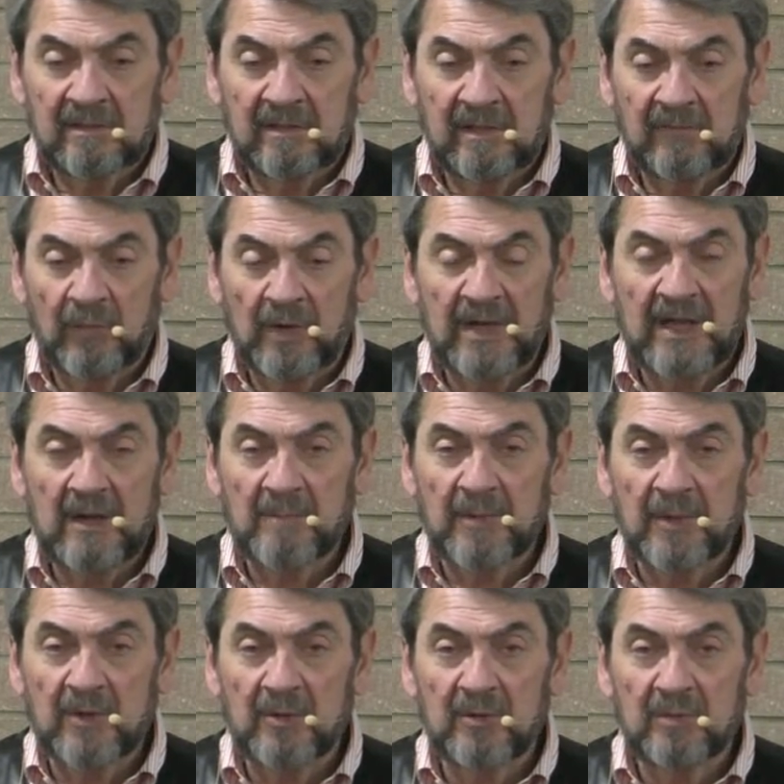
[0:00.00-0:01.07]
If we can help
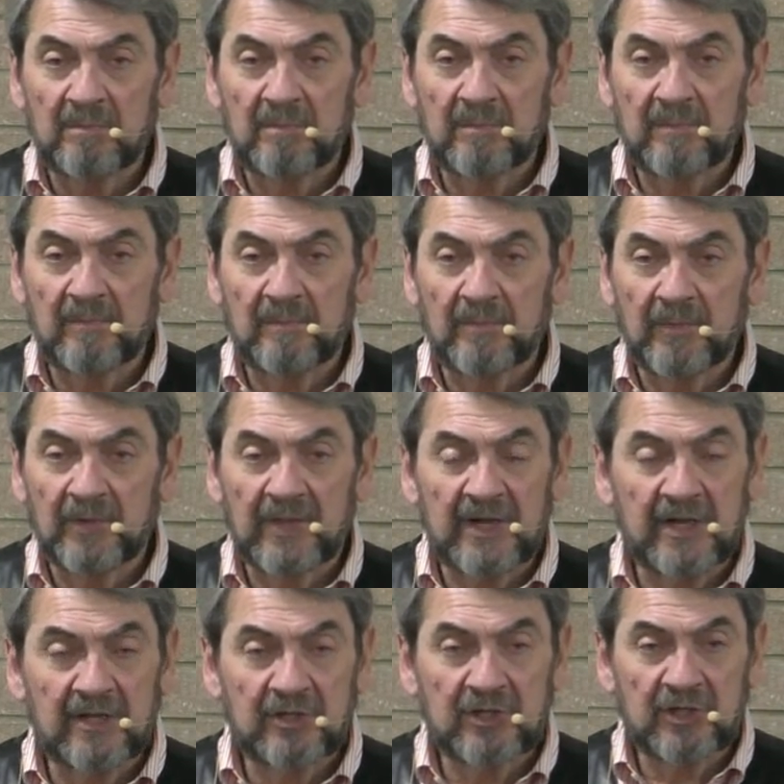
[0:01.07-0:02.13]
you with
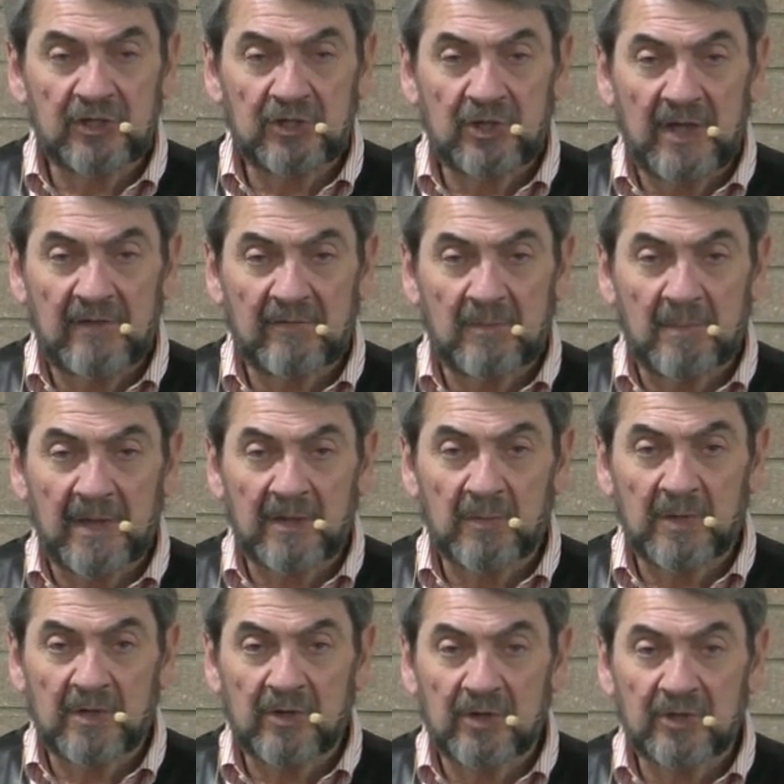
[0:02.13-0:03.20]
any decision you have to make,
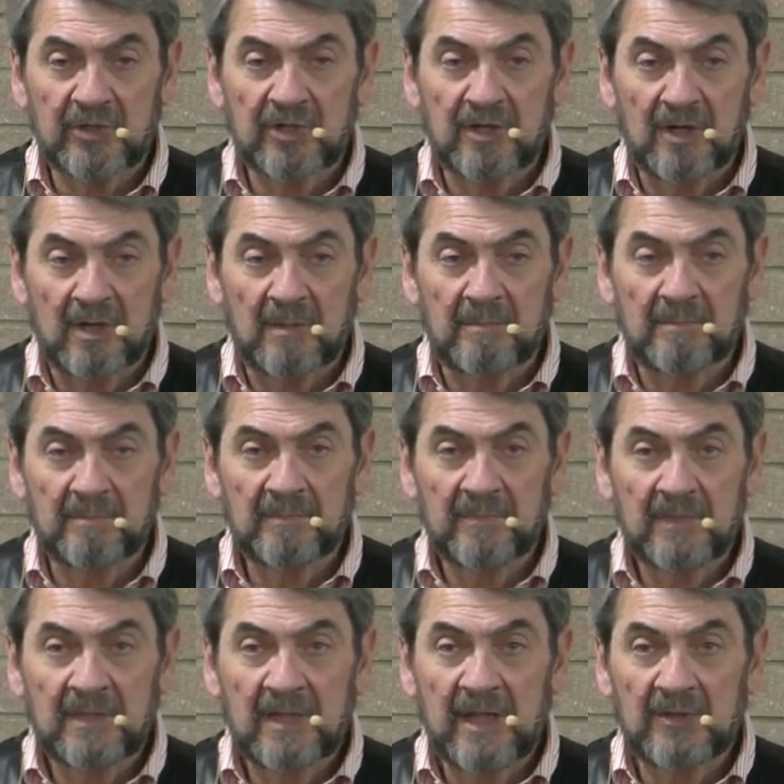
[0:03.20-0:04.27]
we encourage you to come
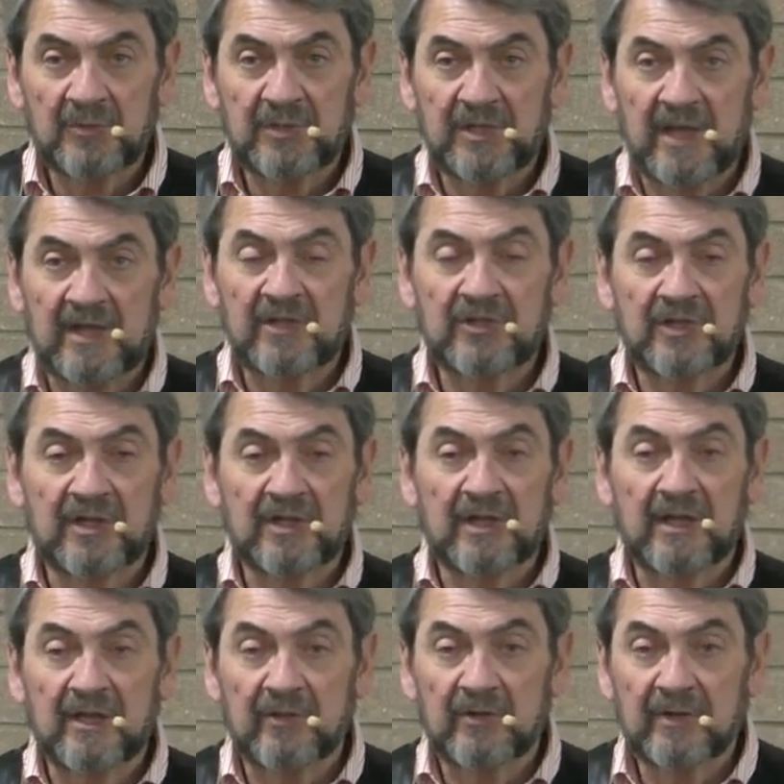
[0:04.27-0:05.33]
as we stand and sing
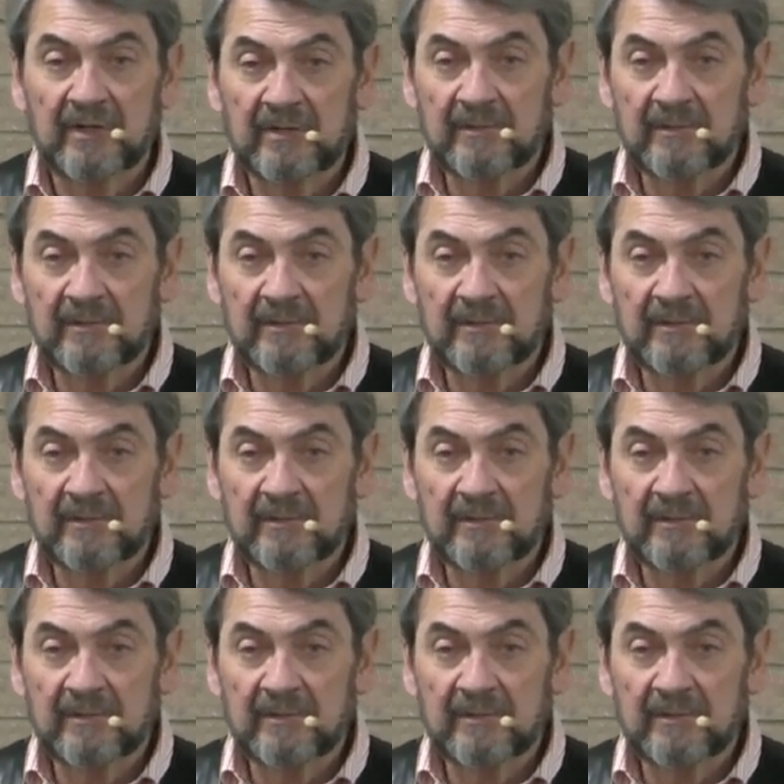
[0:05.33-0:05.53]
together.